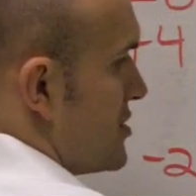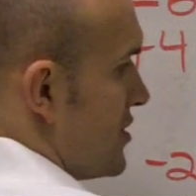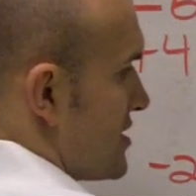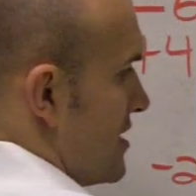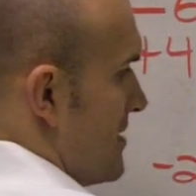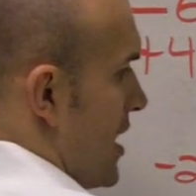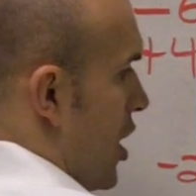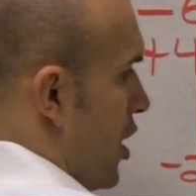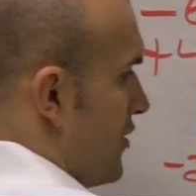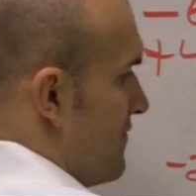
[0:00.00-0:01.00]
So it's going to be
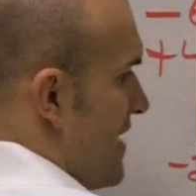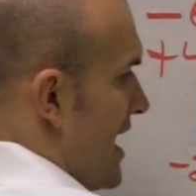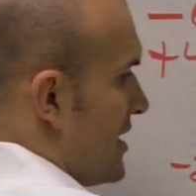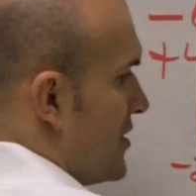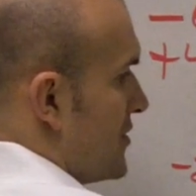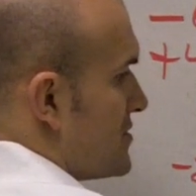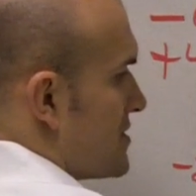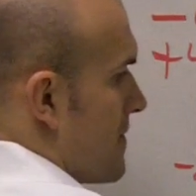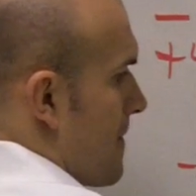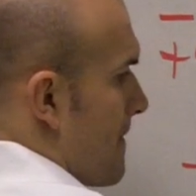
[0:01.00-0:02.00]
all the
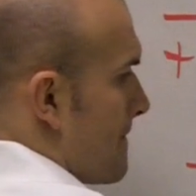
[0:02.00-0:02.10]
values